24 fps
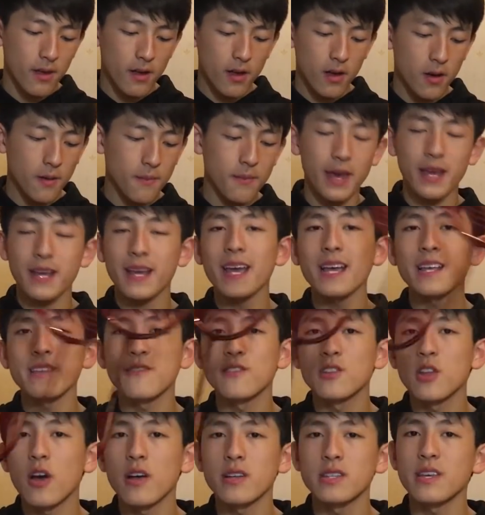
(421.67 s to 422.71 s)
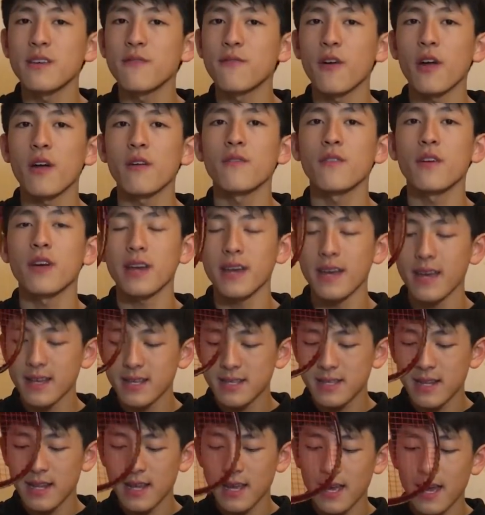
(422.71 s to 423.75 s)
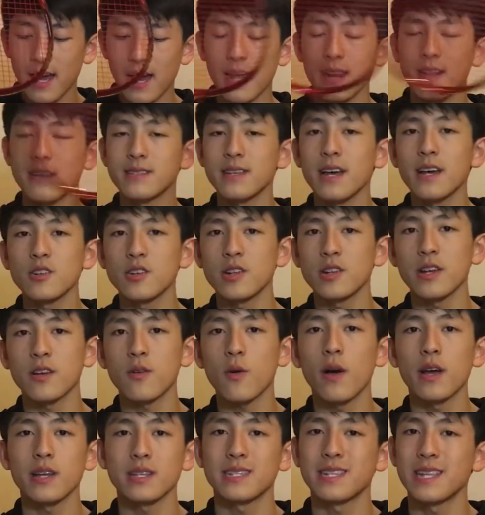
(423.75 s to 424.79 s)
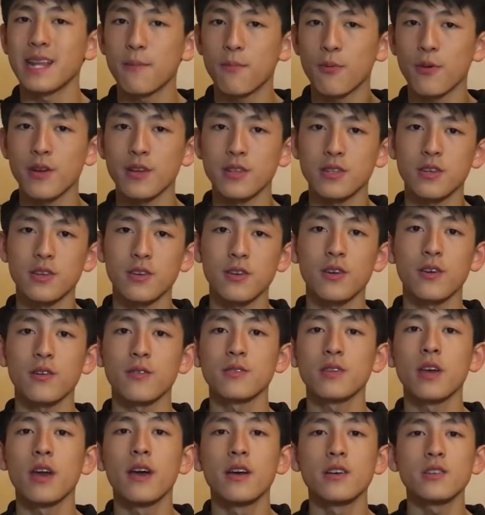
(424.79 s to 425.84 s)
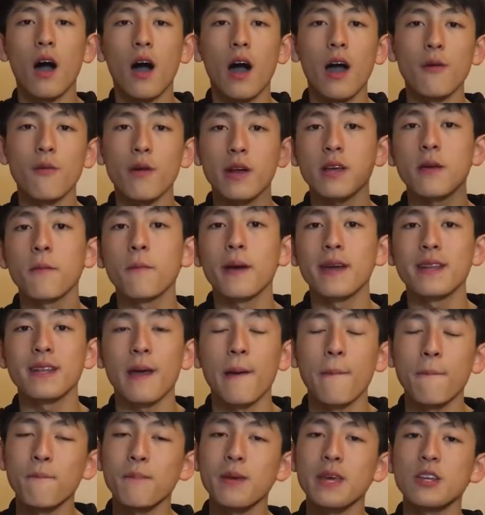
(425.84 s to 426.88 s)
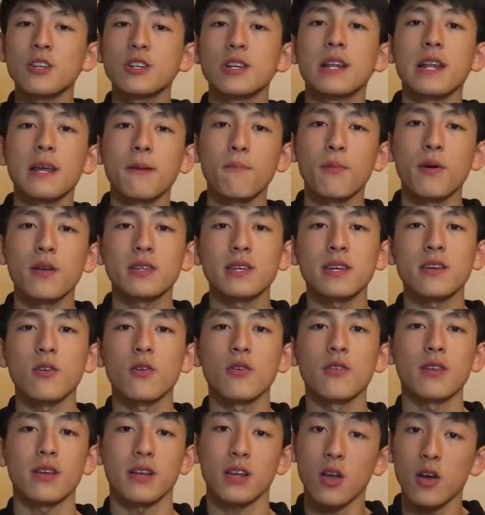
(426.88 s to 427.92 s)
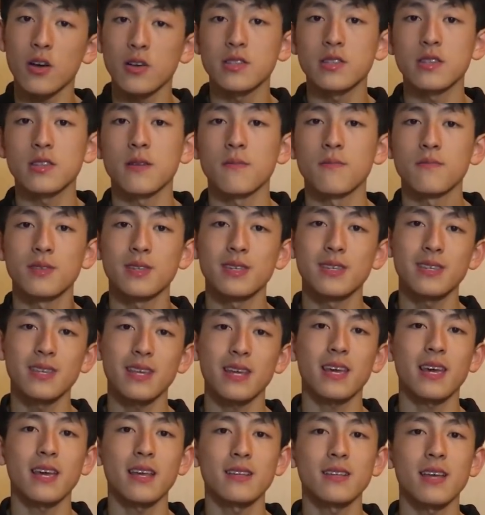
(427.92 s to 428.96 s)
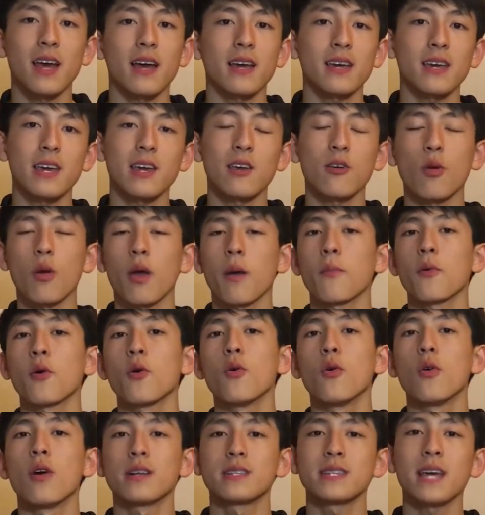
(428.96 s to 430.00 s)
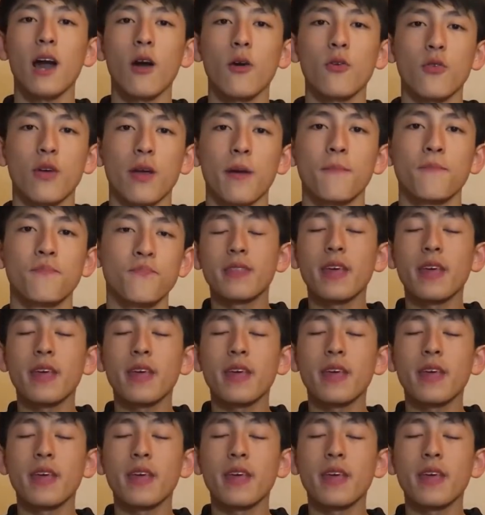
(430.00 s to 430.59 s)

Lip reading: It gets dirty very, very easily and is actually quite slippery to use. I recommend immediately putting on a custom sticky tacky grip or a towel grip.